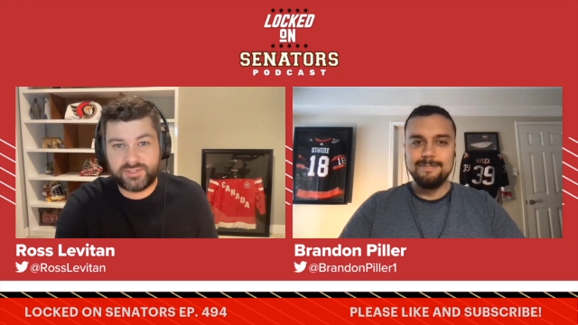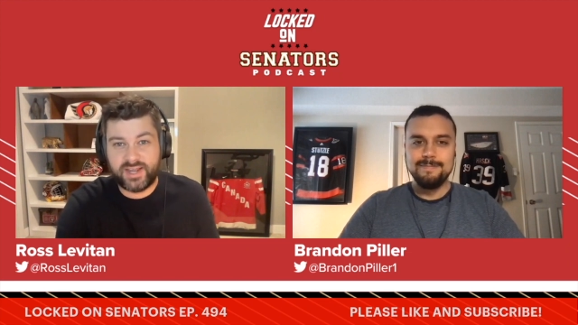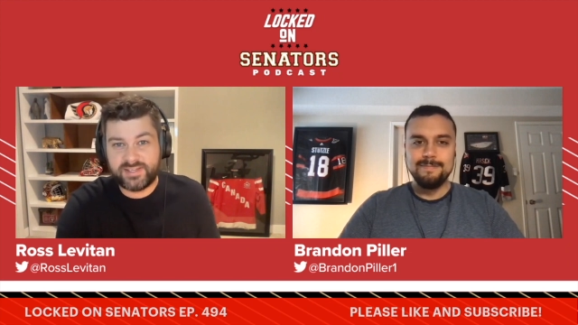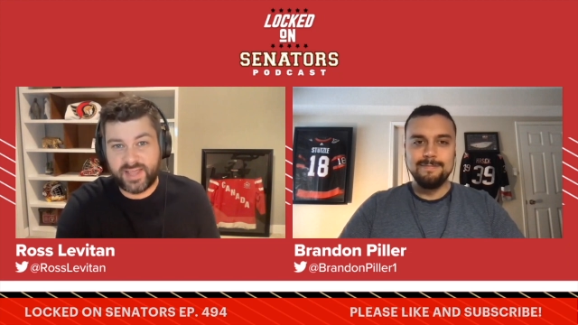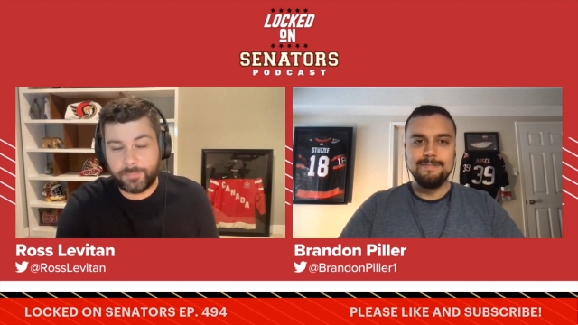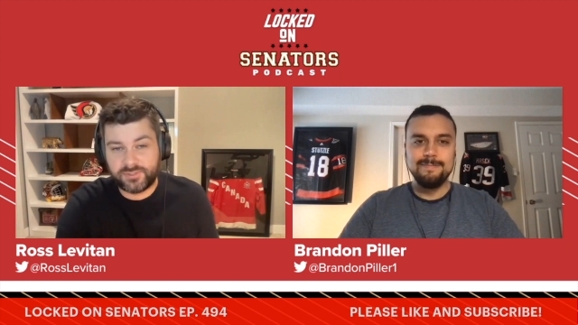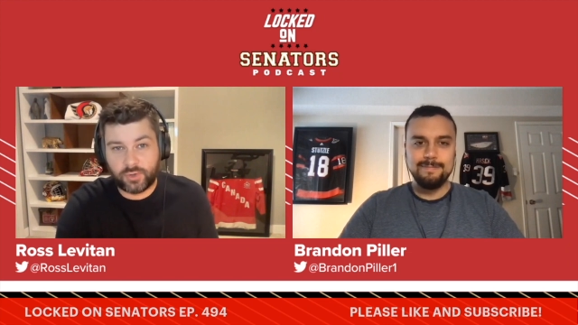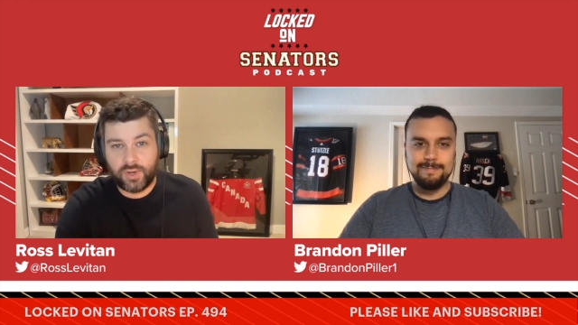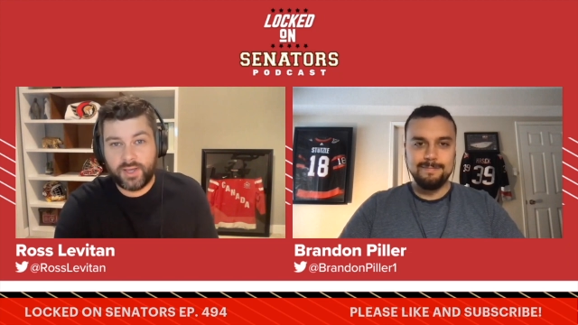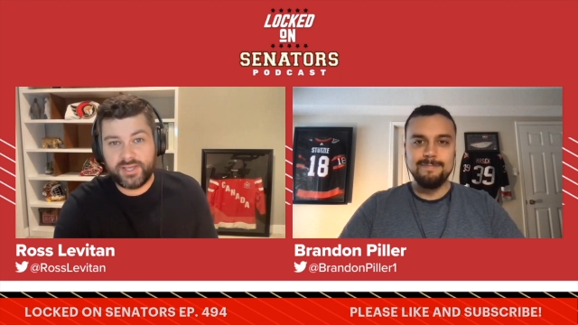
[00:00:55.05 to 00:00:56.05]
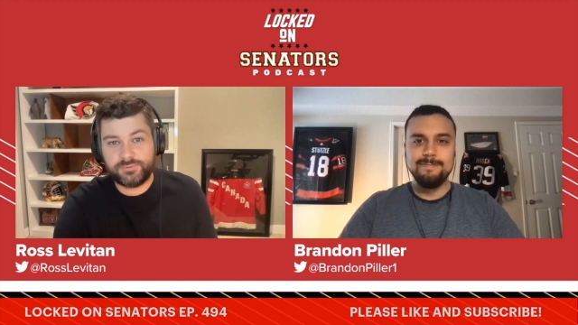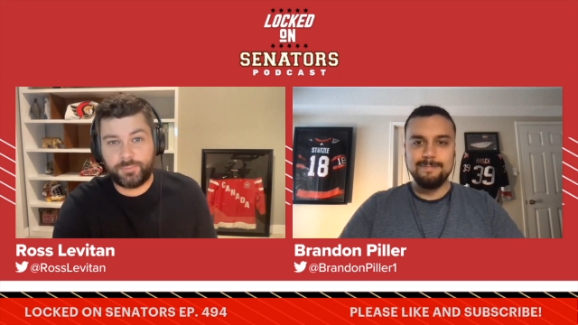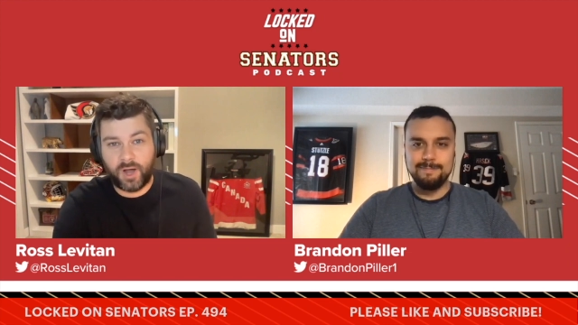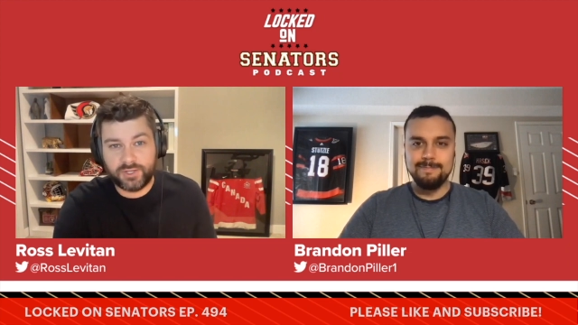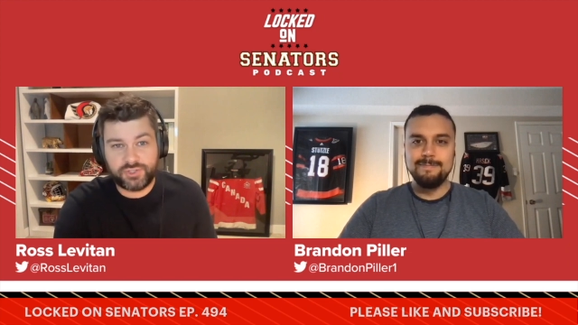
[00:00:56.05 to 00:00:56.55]
Speaker 1: Today's episode is
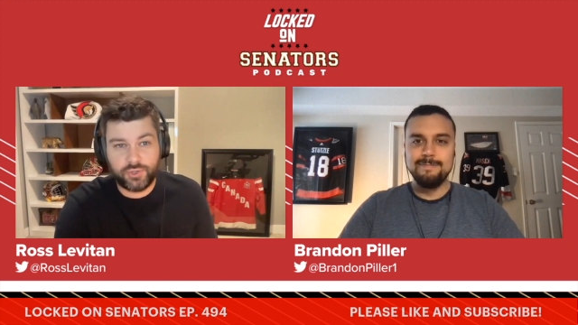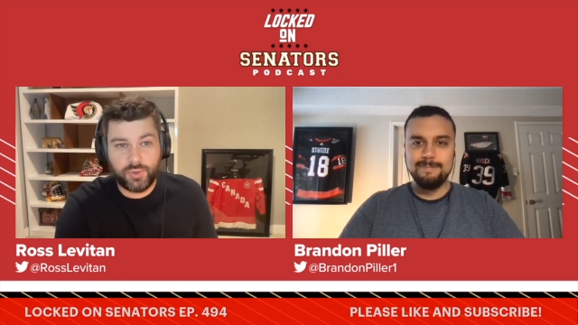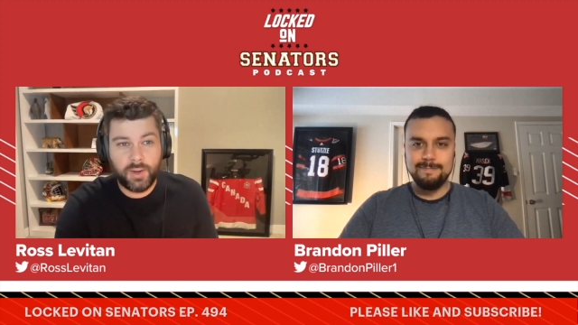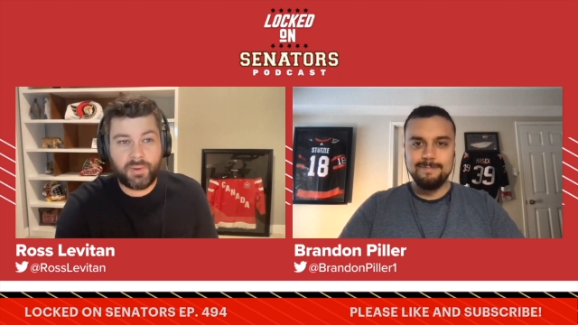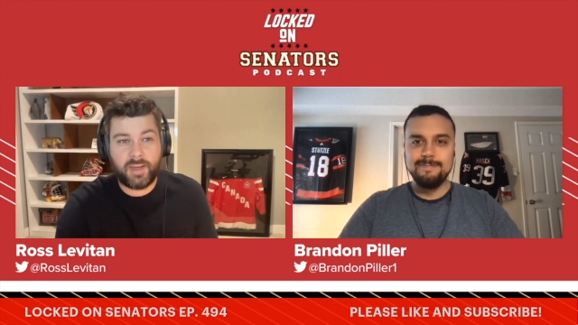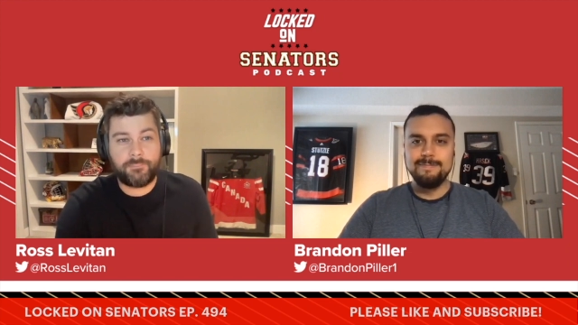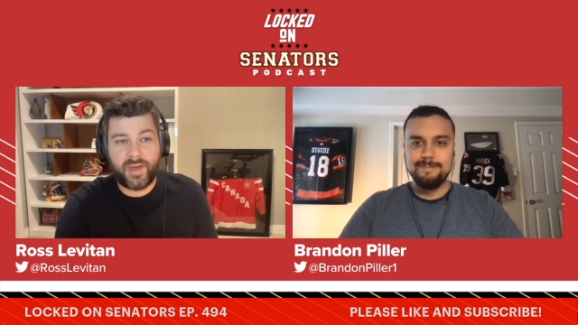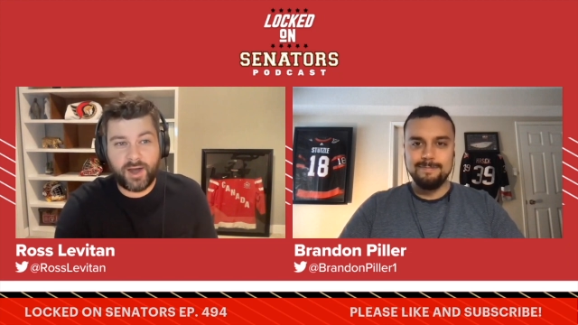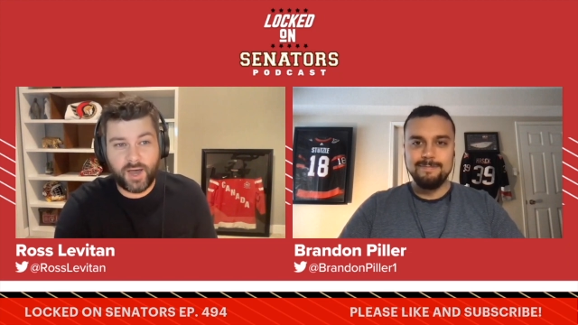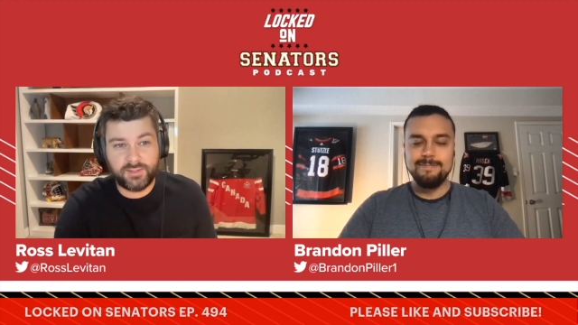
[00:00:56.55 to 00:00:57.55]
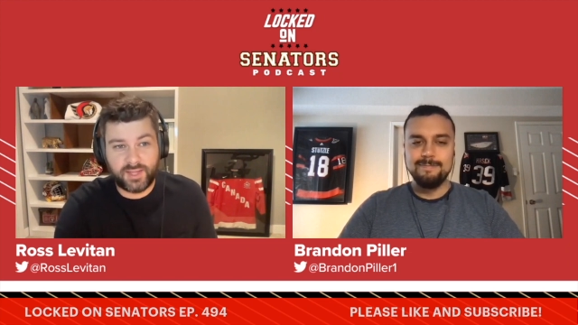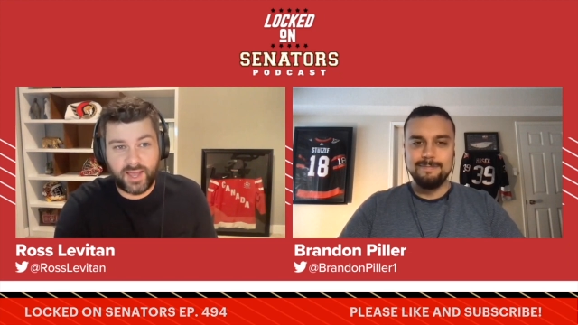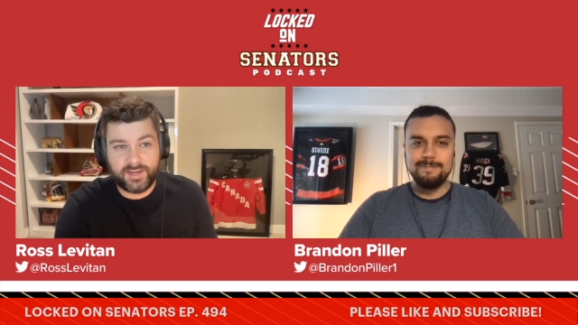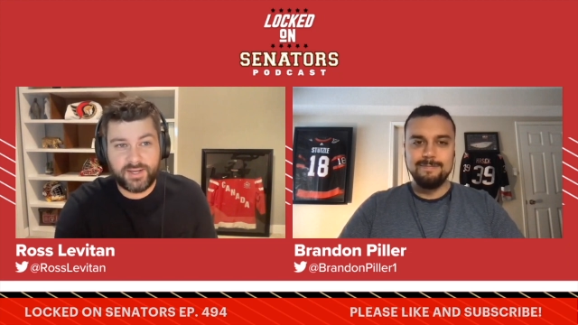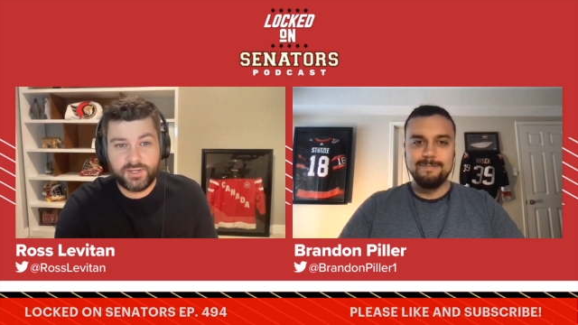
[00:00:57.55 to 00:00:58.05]
brought to you by Bet
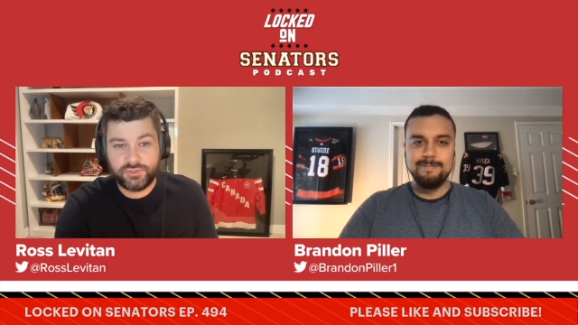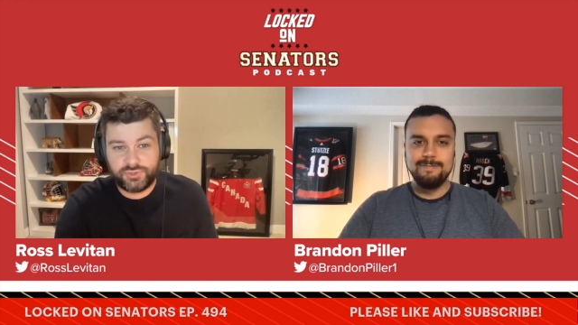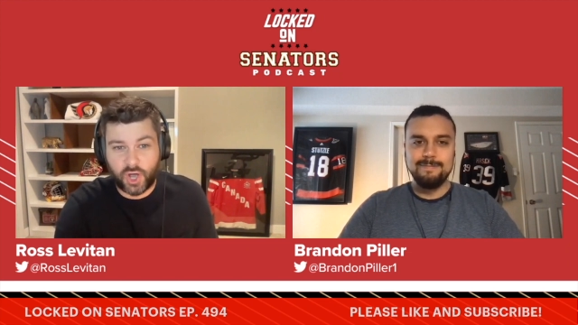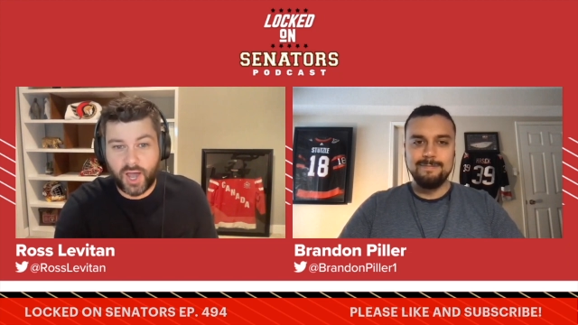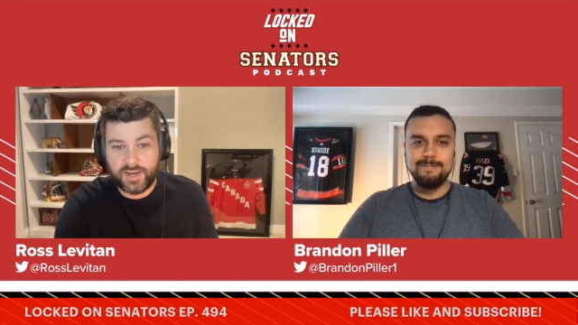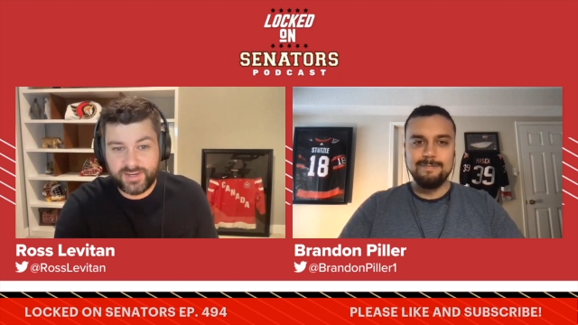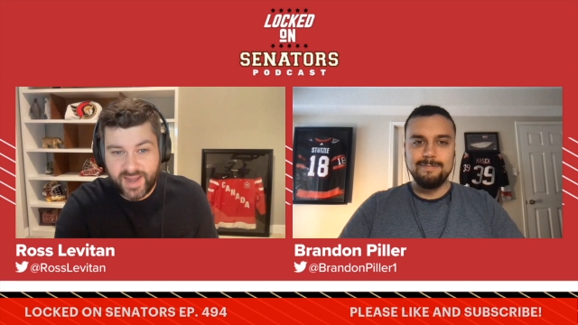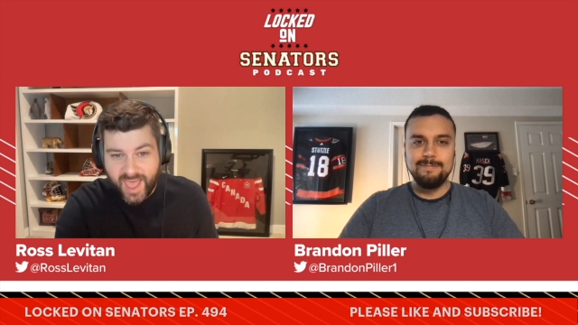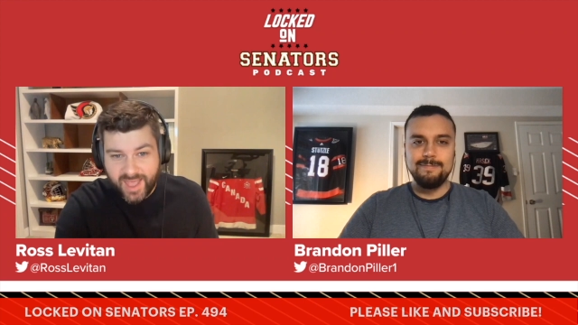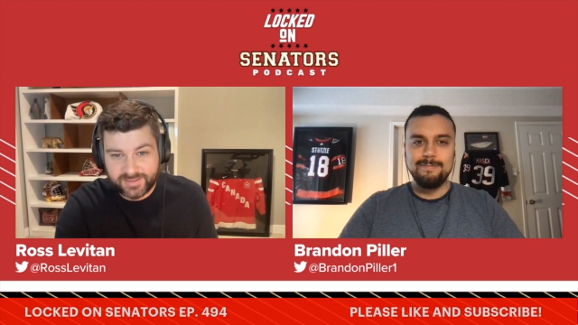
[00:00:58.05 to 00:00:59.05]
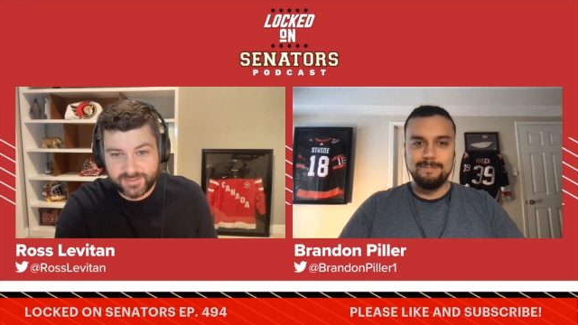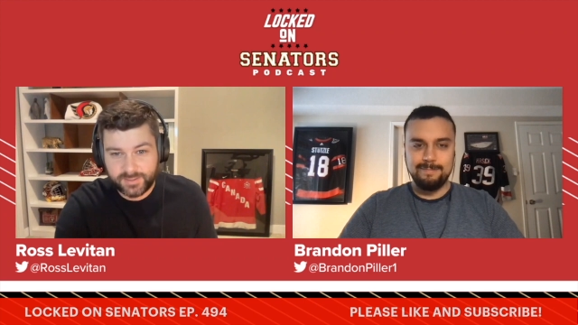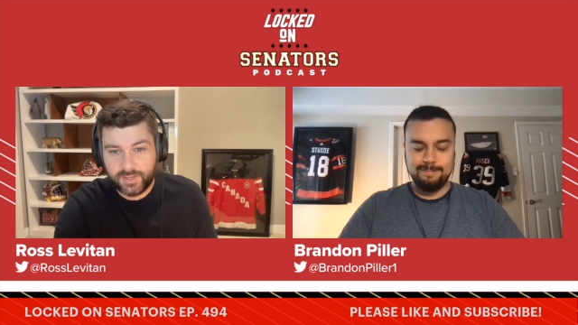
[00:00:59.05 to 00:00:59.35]
Online BetOnline.net.